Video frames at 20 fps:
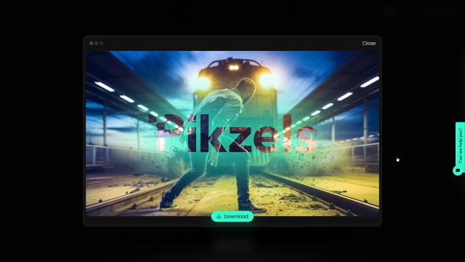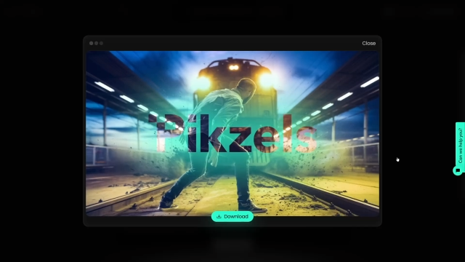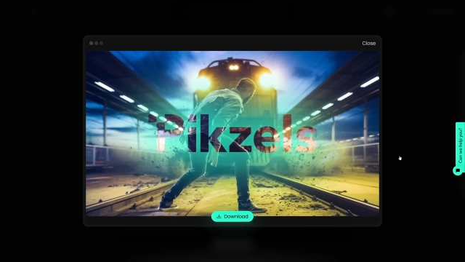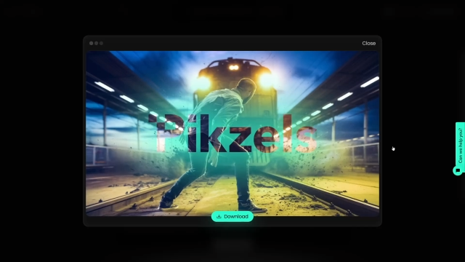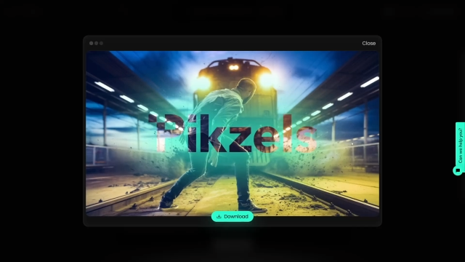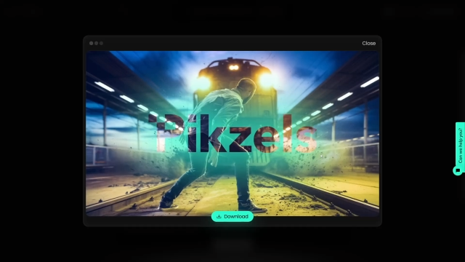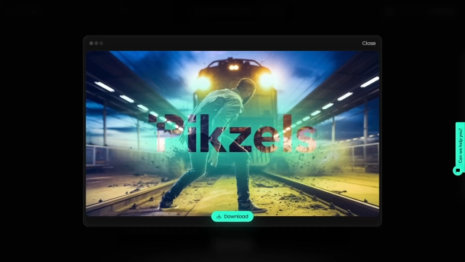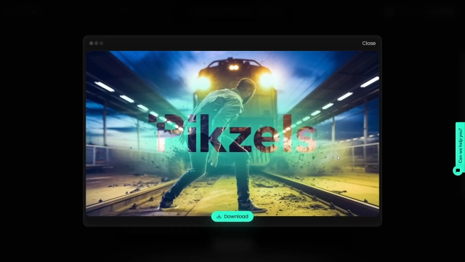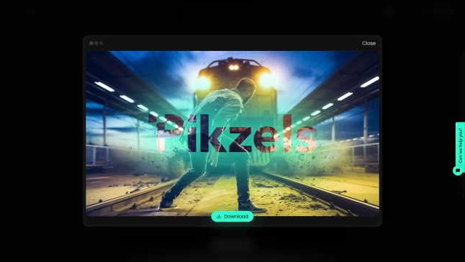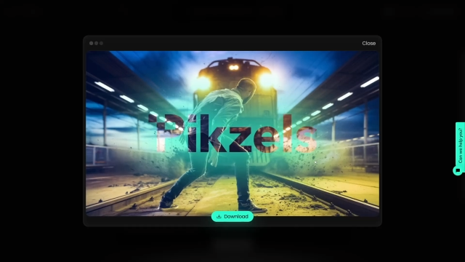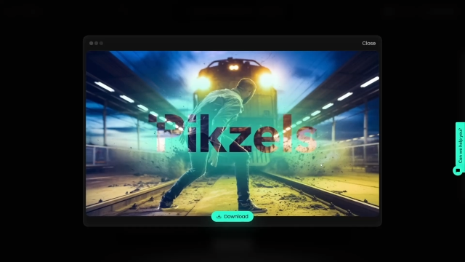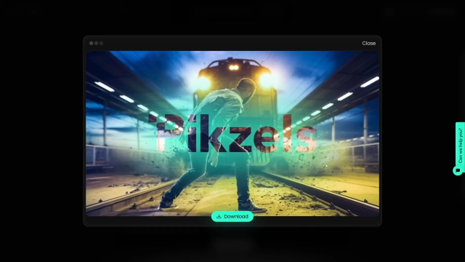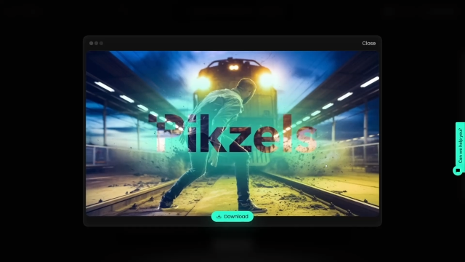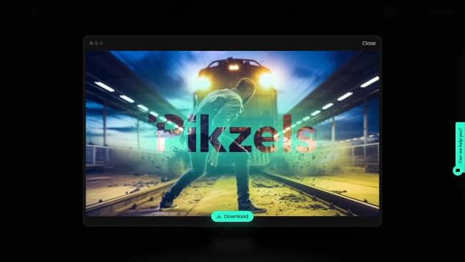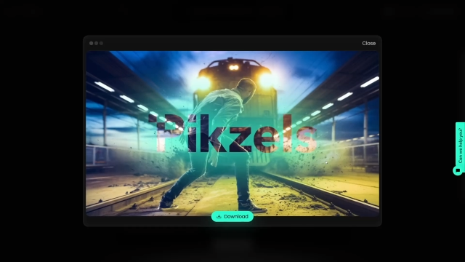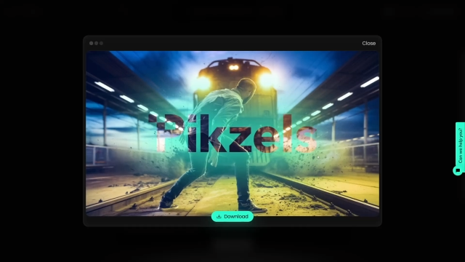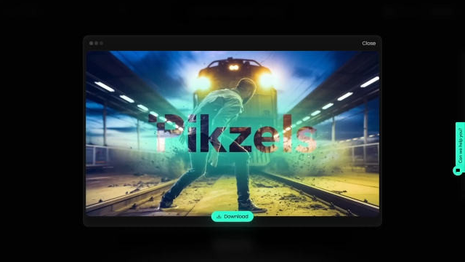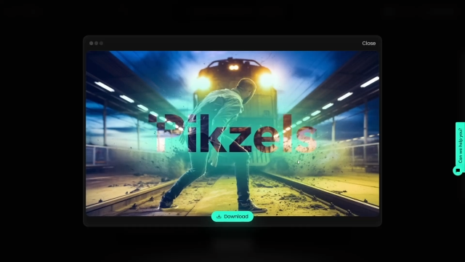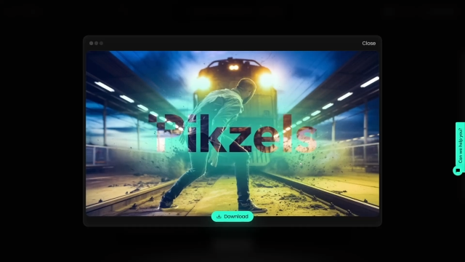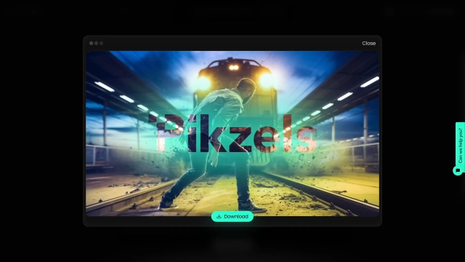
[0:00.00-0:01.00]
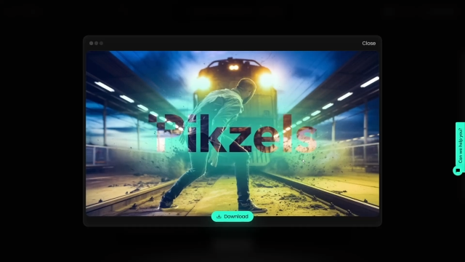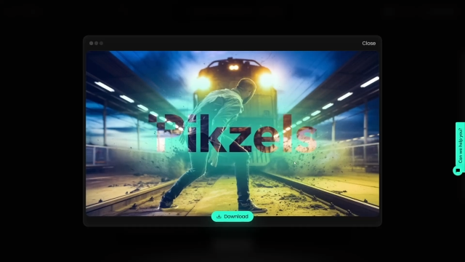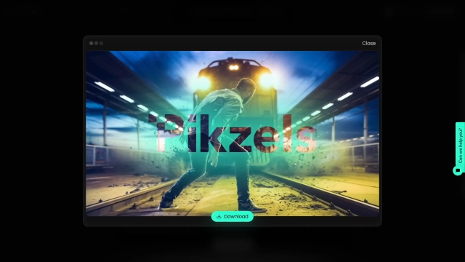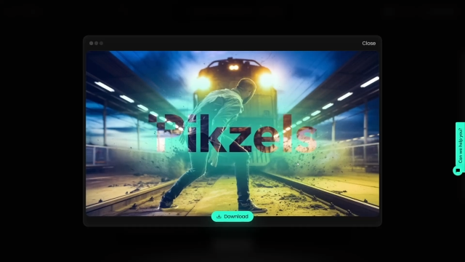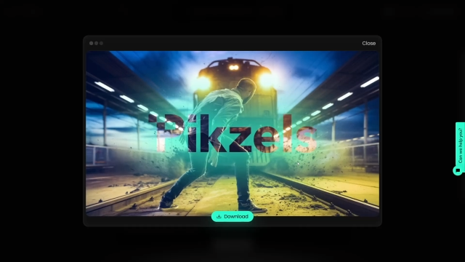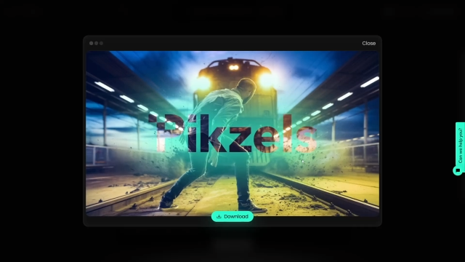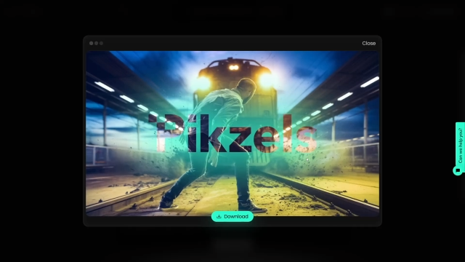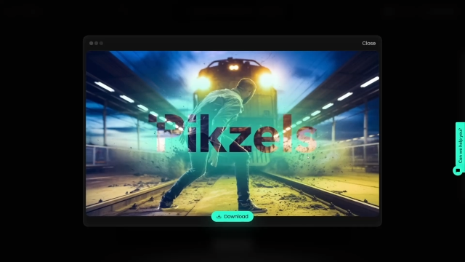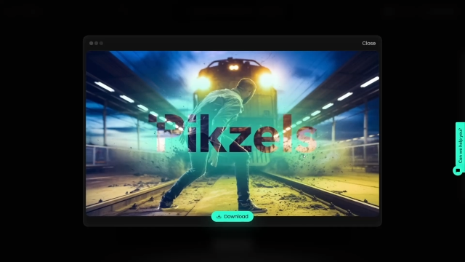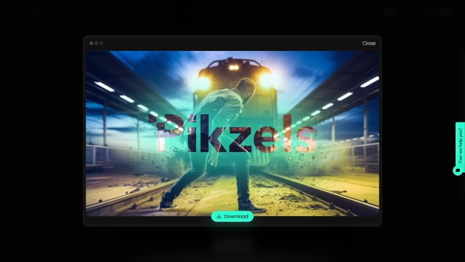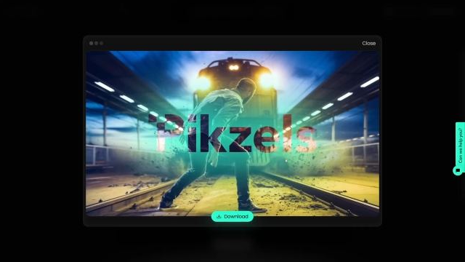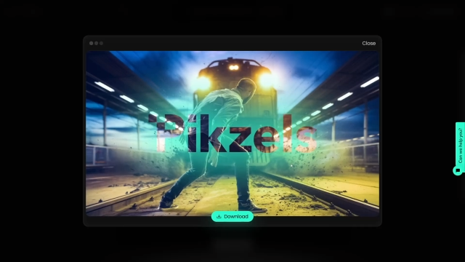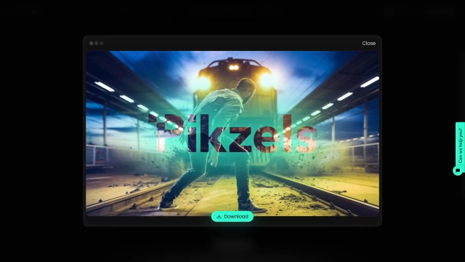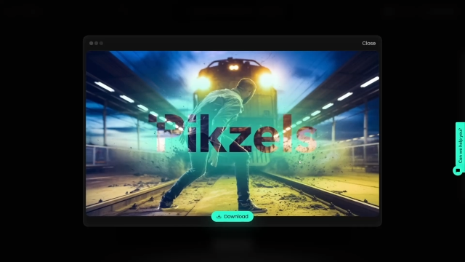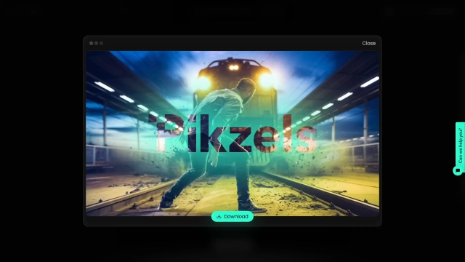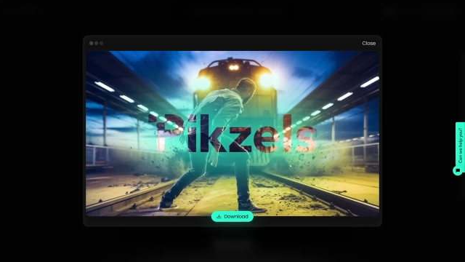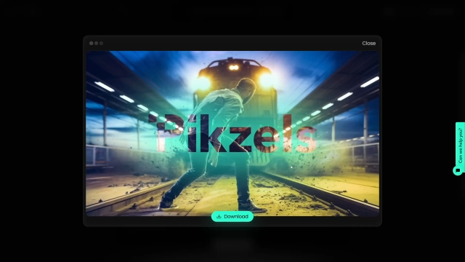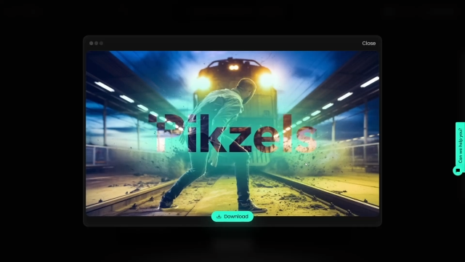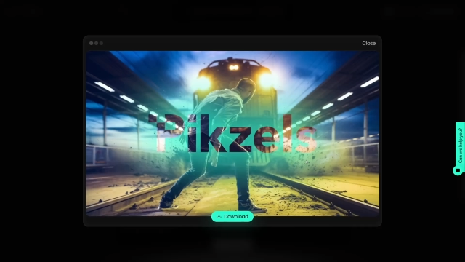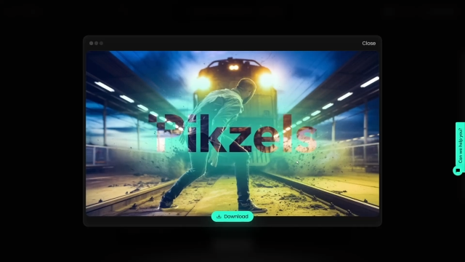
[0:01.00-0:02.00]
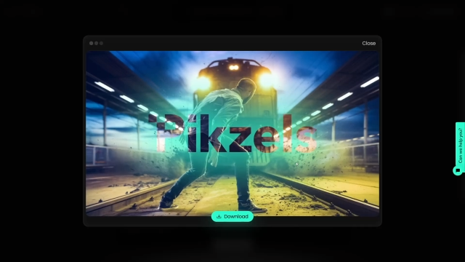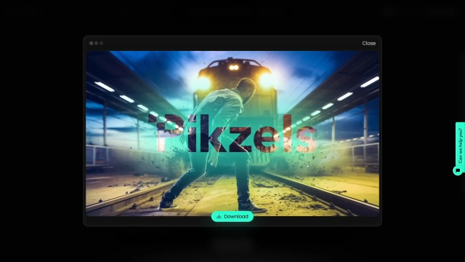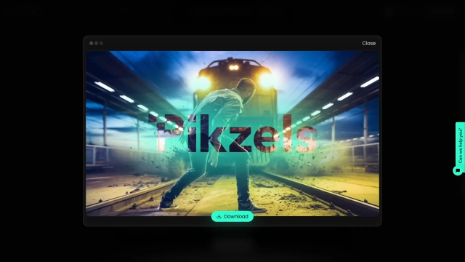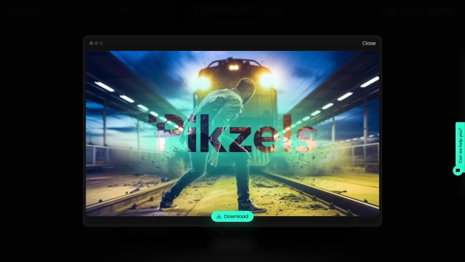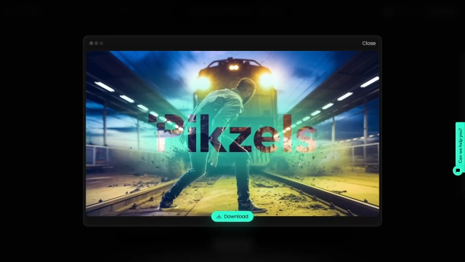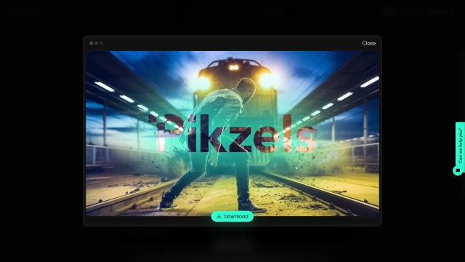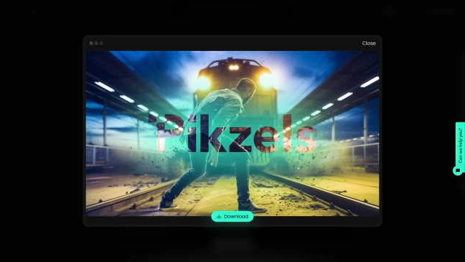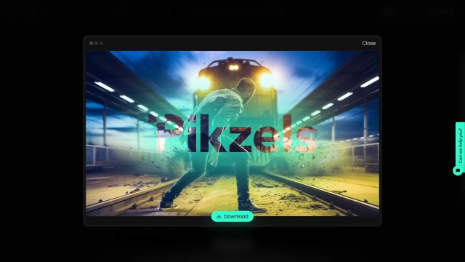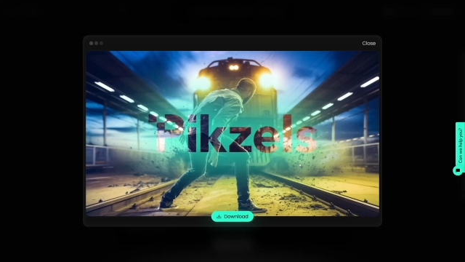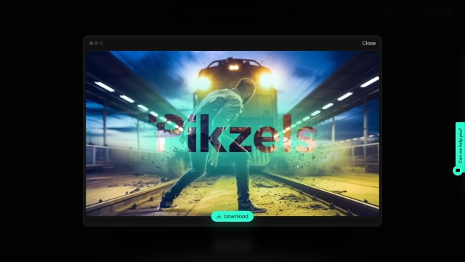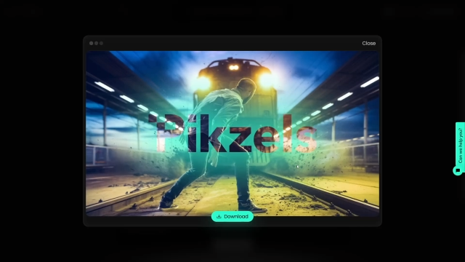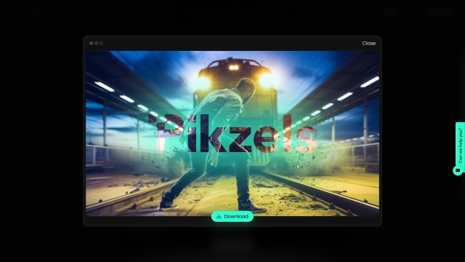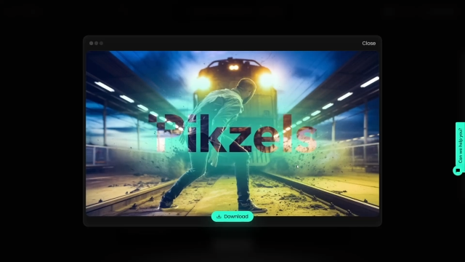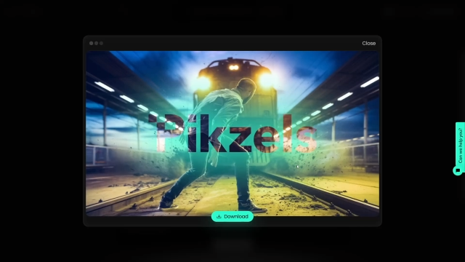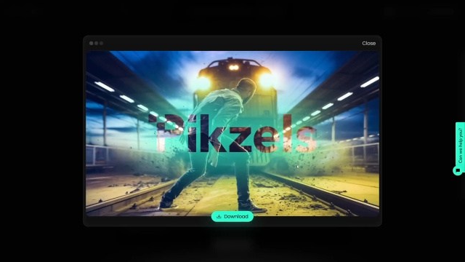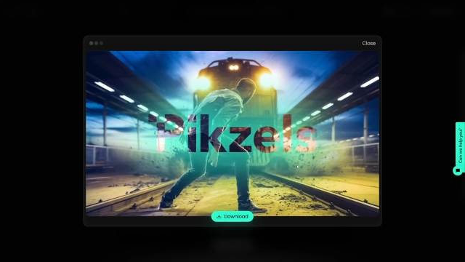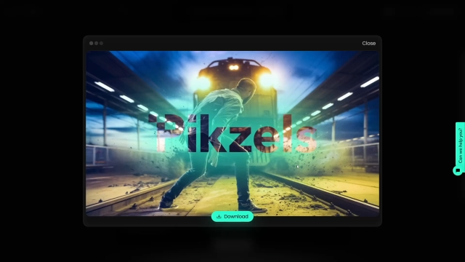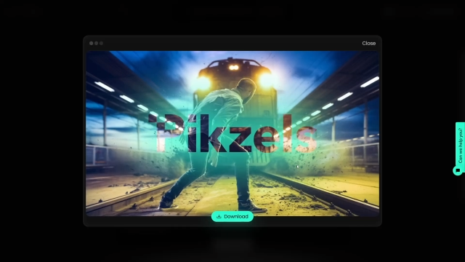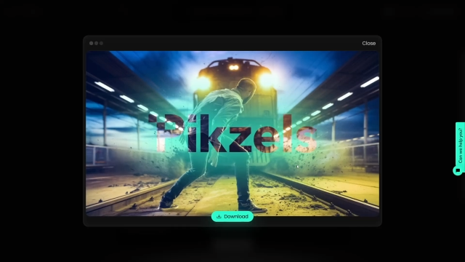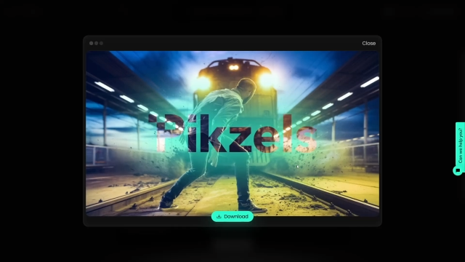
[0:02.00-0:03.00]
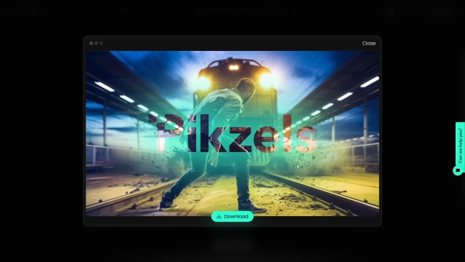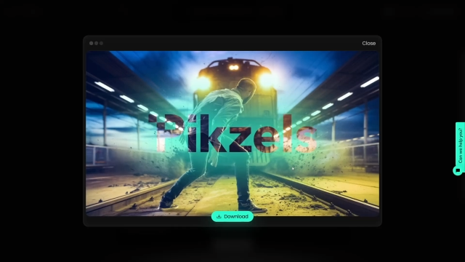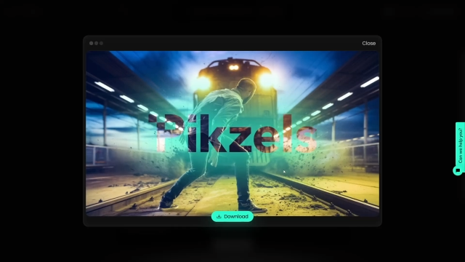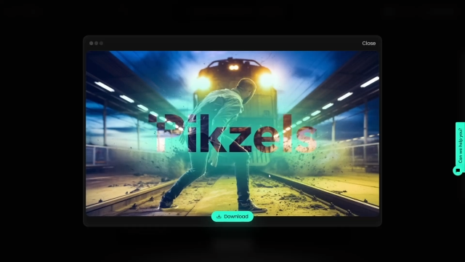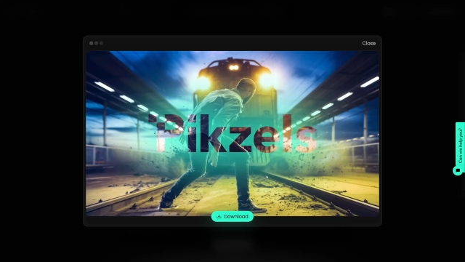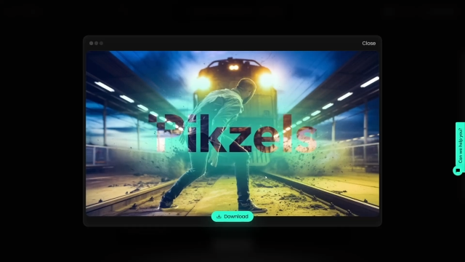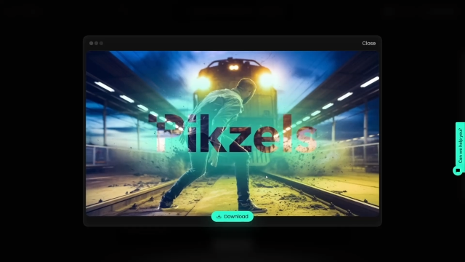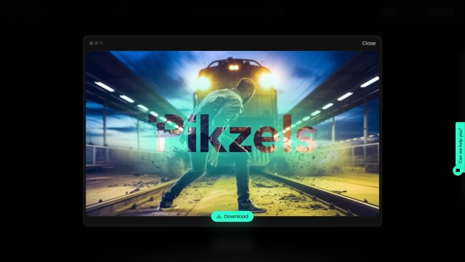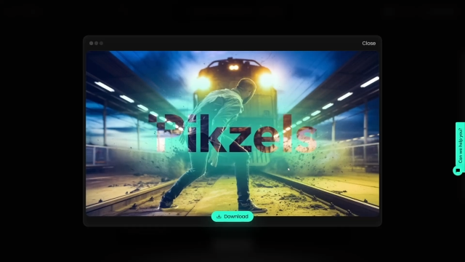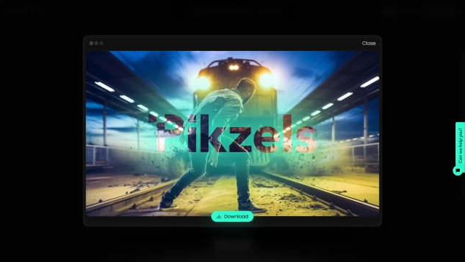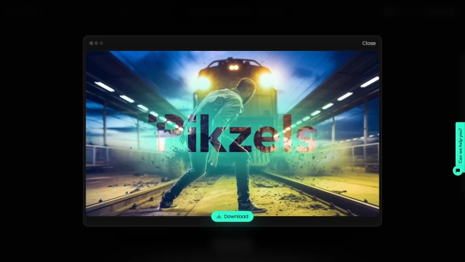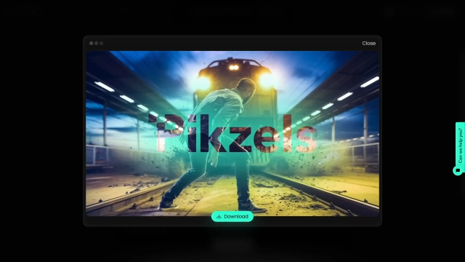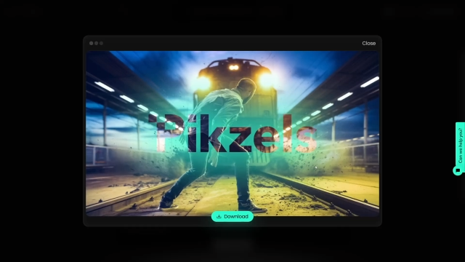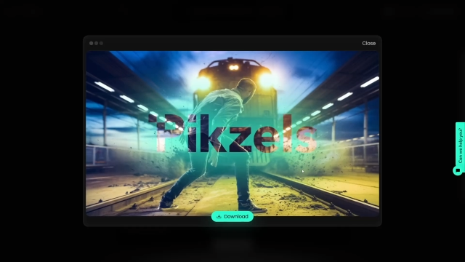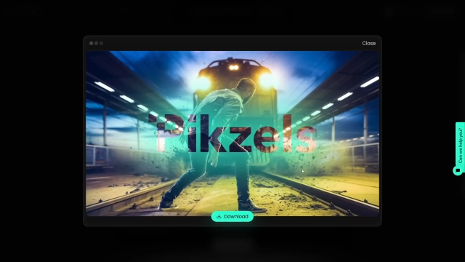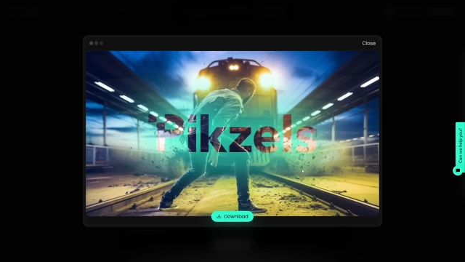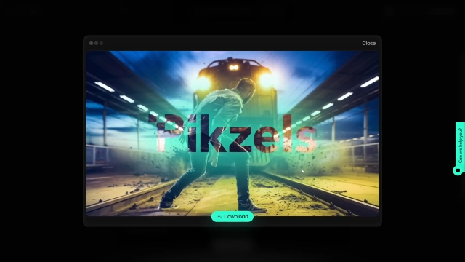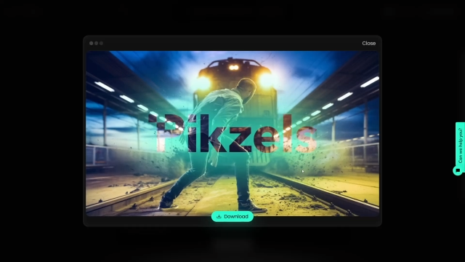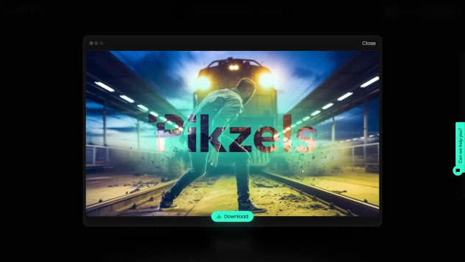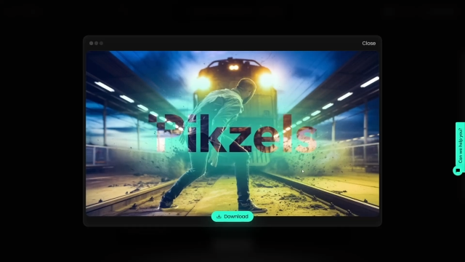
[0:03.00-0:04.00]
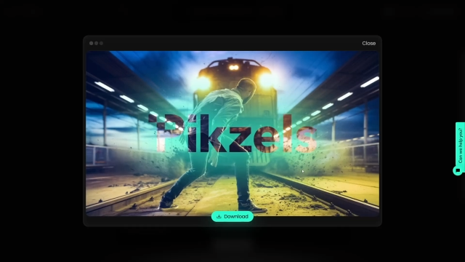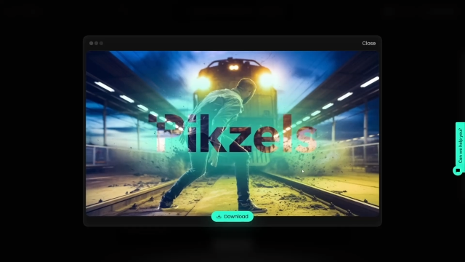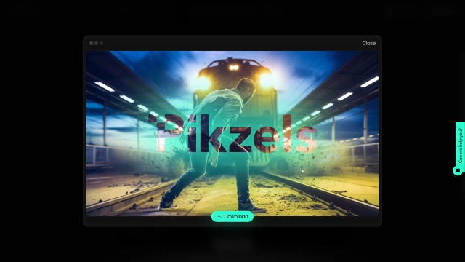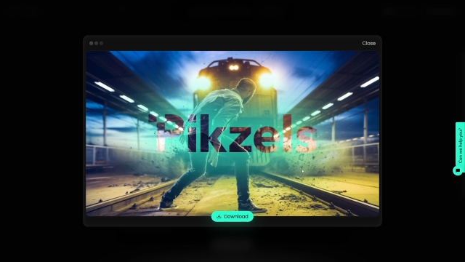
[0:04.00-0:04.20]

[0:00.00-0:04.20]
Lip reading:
Nobody's mouth can be seen.